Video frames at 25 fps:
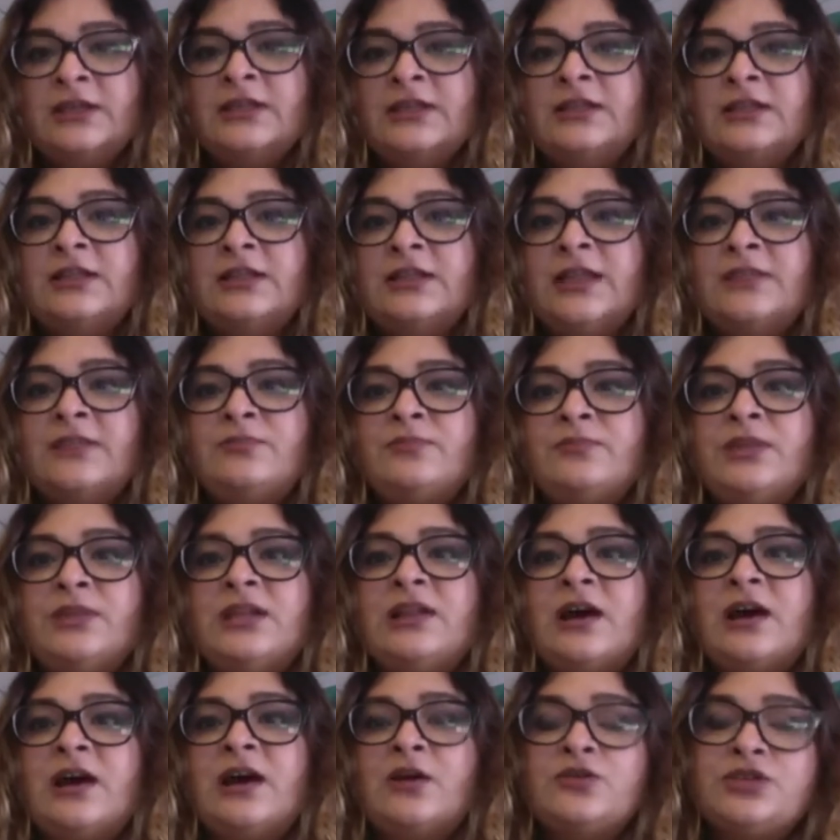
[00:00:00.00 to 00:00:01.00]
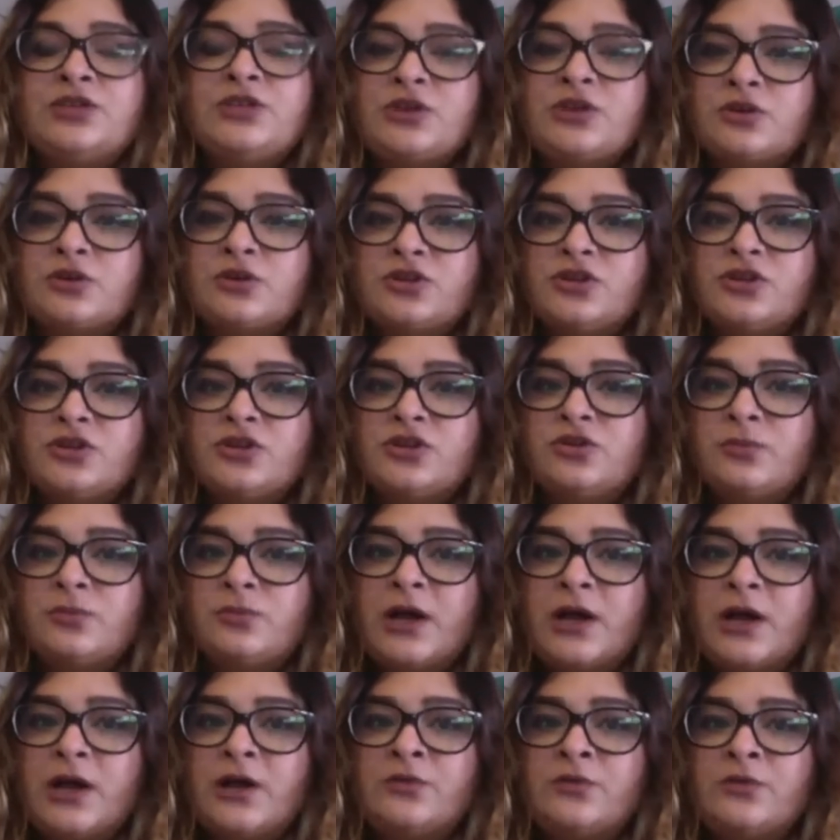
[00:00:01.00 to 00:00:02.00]
Let me now talk to you
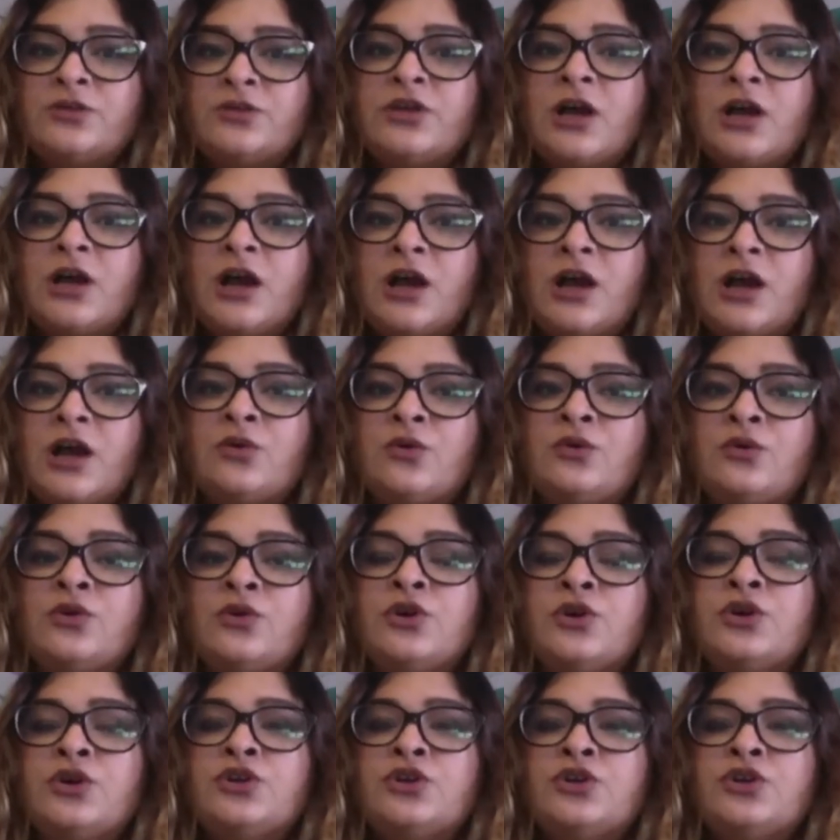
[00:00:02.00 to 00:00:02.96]
about how